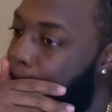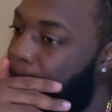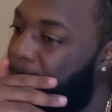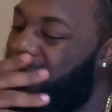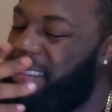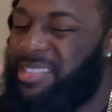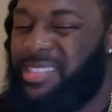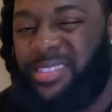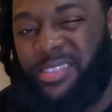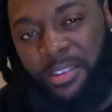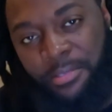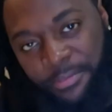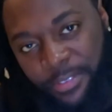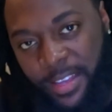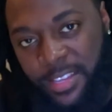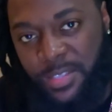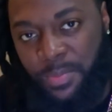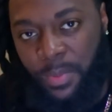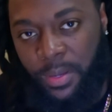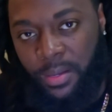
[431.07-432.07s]
This is an
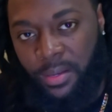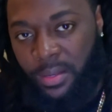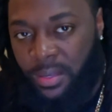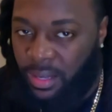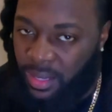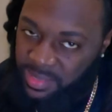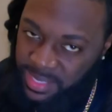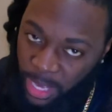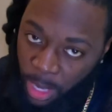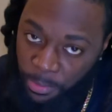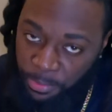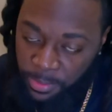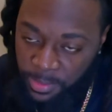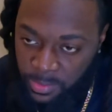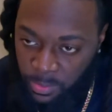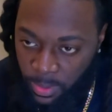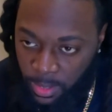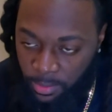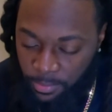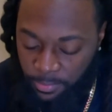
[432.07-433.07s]
investment because health is
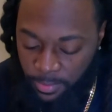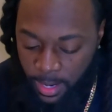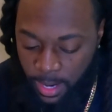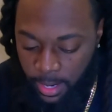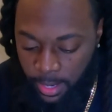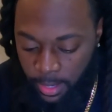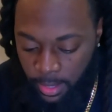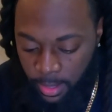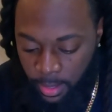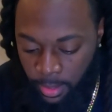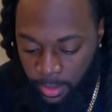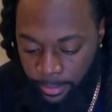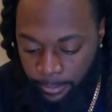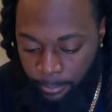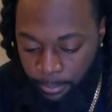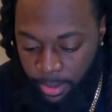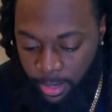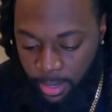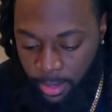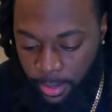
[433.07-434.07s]
wealth, right?
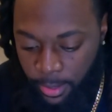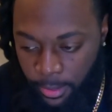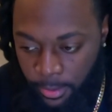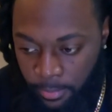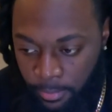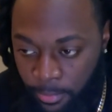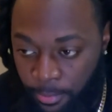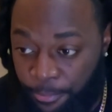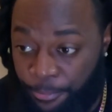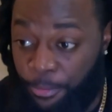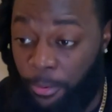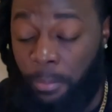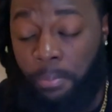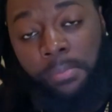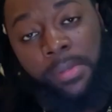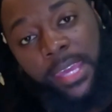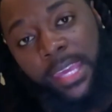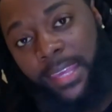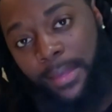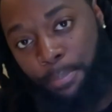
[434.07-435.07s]
But um, for
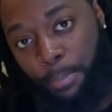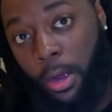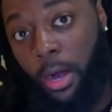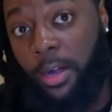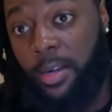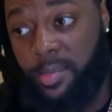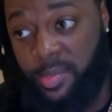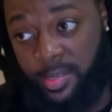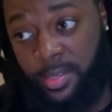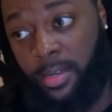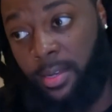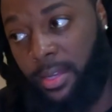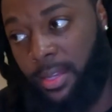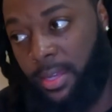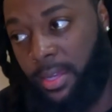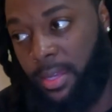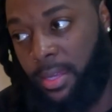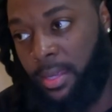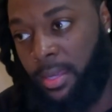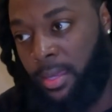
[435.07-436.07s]
me
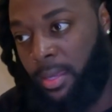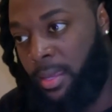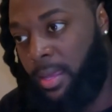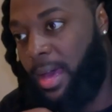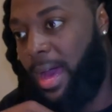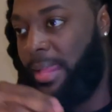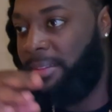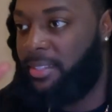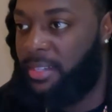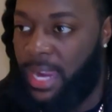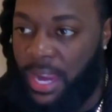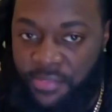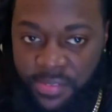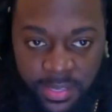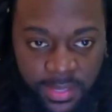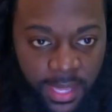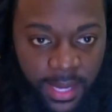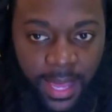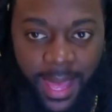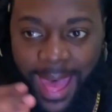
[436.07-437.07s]
personally, I did
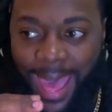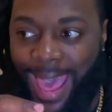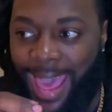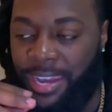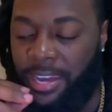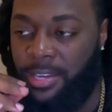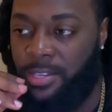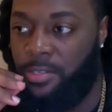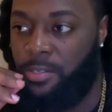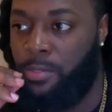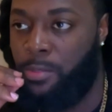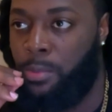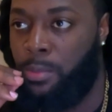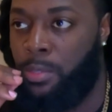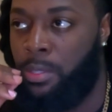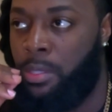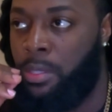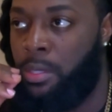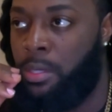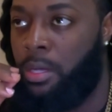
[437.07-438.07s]
everything I had to do
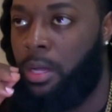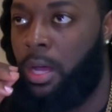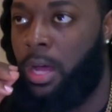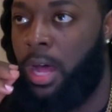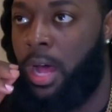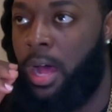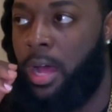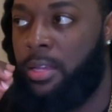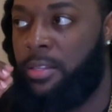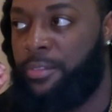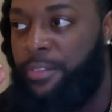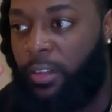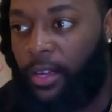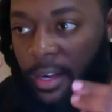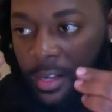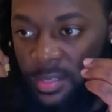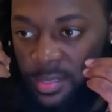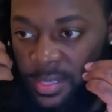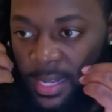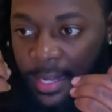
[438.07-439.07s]
uh, as
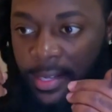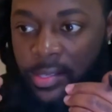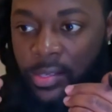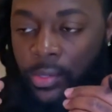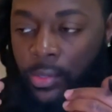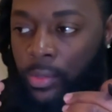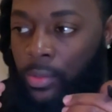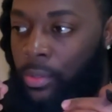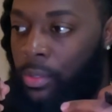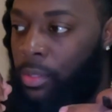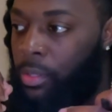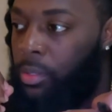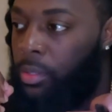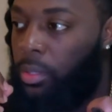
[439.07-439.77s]
far as dental,